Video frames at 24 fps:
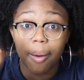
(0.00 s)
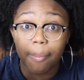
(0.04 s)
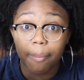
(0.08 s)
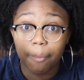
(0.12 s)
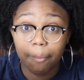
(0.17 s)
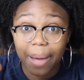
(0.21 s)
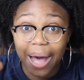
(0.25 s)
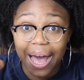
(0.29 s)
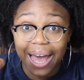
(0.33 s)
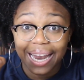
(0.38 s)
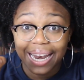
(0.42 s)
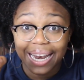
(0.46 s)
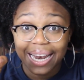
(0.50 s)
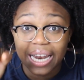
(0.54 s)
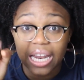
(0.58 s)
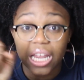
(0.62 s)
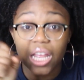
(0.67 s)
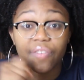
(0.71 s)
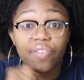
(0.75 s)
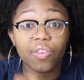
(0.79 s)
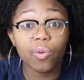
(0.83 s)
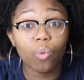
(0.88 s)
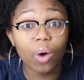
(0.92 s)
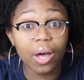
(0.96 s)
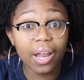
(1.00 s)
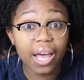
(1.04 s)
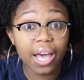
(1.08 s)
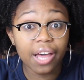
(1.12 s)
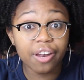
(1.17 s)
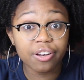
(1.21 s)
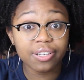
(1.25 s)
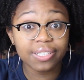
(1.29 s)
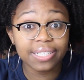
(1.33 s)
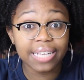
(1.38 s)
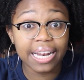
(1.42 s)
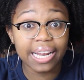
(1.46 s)
But if you want to
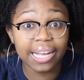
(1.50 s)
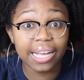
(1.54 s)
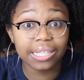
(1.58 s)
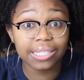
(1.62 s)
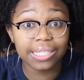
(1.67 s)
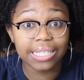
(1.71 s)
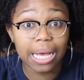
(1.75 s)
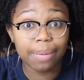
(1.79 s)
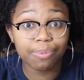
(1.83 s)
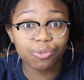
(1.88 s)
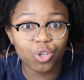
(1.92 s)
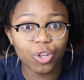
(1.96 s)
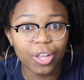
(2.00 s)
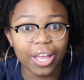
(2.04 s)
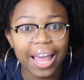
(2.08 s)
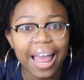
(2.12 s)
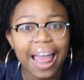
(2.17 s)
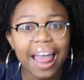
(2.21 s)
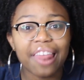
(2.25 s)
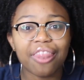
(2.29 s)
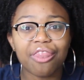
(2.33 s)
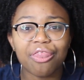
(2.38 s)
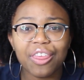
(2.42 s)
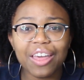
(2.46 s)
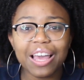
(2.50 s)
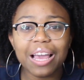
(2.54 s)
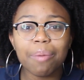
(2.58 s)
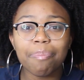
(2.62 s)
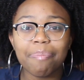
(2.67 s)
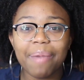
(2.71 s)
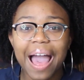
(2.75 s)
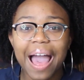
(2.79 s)
understand it conceptually, think